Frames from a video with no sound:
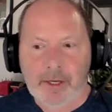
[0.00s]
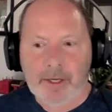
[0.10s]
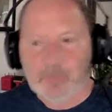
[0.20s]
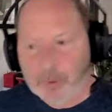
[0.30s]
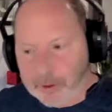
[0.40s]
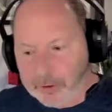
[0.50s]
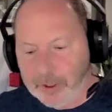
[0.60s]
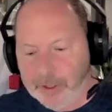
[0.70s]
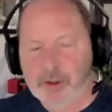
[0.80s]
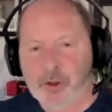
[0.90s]
One of the
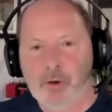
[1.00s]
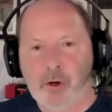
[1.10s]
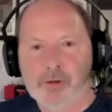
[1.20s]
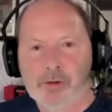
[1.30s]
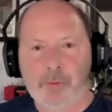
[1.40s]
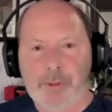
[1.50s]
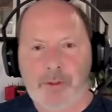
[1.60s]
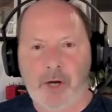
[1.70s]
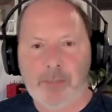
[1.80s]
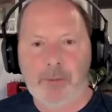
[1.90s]
things Joan also really
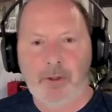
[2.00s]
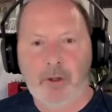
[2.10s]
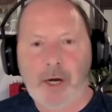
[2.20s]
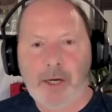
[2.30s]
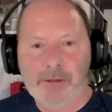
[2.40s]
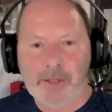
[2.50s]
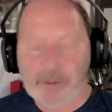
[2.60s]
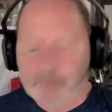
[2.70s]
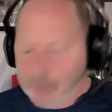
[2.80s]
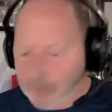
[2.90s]
talked about a lot is that
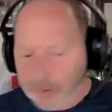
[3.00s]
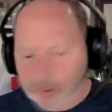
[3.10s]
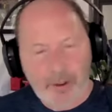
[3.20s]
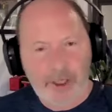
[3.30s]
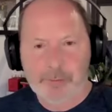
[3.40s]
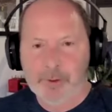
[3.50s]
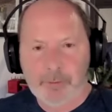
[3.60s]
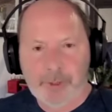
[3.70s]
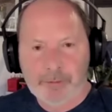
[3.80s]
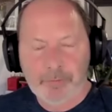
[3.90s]
if you're in a hospital
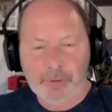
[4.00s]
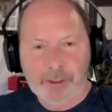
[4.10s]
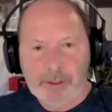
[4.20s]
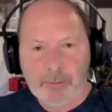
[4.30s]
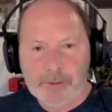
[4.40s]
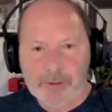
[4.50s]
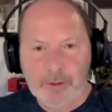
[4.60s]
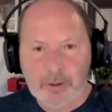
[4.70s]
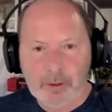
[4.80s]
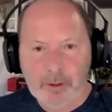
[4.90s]
bed for any reason at
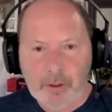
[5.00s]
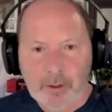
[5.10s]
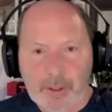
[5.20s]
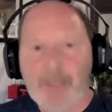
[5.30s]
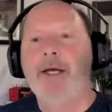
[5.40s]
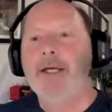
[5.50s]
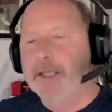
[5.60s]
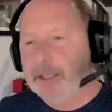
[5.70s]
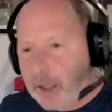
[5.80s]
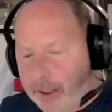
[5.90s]
all, you
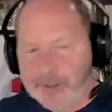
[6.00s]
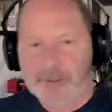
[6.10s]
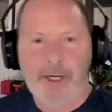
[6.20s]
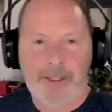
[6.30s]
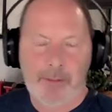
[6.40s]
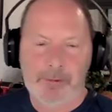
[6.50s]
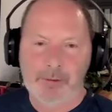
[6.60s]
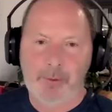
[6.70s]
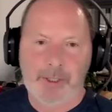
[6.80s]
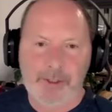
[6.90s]
got to stand up as
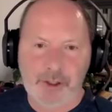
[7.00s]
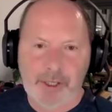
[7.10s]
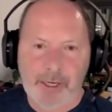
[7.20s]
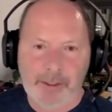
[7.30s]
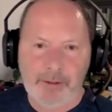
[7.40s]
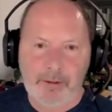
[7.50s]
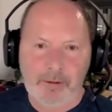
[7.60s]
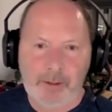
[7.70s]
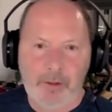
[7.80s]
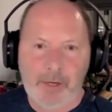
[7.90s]
quickly as you can,
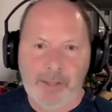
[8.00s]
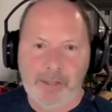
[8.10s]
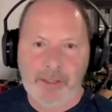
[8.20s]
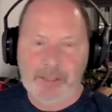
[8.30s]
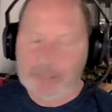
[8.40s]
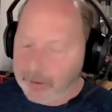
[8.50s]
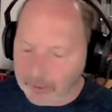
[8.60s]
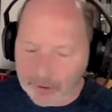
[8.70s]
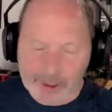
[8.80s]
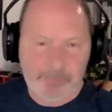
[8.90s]
and get out of
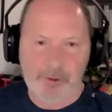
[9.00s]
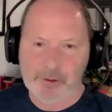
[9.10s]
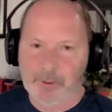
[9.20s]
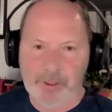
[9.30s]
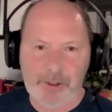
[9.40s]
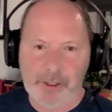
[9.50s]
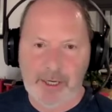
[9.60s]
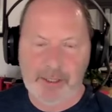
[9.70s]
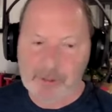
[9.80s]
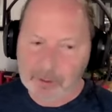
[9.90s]
the hospital as quickly as you
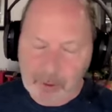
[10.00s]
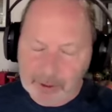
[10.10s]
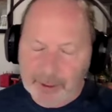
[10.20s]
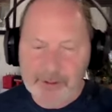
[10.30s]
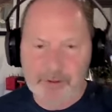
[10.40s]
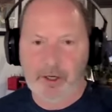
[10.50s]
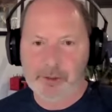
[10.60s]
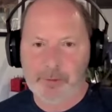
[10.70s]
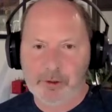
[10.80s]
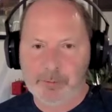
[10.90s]
can. It's not against
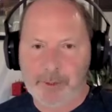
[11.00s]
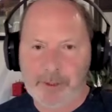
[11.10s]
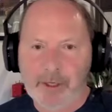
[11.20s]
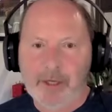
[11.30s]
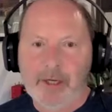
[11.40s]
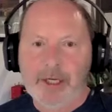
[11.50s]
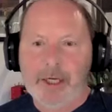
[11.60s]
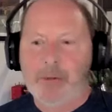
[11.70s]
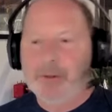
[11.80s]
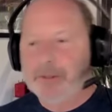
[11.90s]
hospitals, but
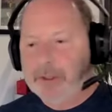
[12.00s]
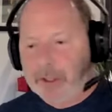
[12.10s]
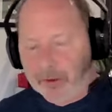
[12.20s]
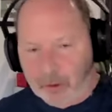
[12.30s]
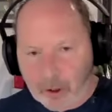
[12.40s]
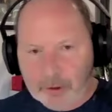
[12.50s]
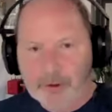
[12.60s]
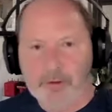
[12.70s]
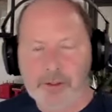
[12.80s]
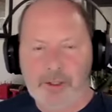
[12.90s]
the longer
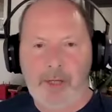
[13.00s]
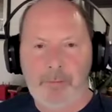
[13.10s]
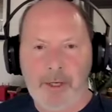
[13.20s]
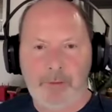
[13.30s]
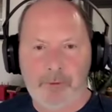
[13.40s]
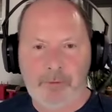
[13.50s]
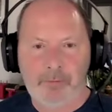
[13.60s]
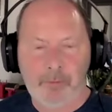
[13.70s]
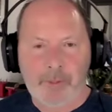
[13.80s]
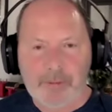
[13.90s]
you stay bedridden
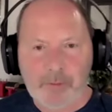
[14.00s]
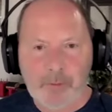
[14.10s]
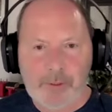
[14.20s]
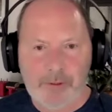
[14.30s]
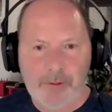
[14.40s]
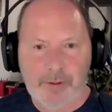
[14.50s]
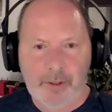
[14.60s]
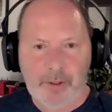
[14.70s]
for whatever reason,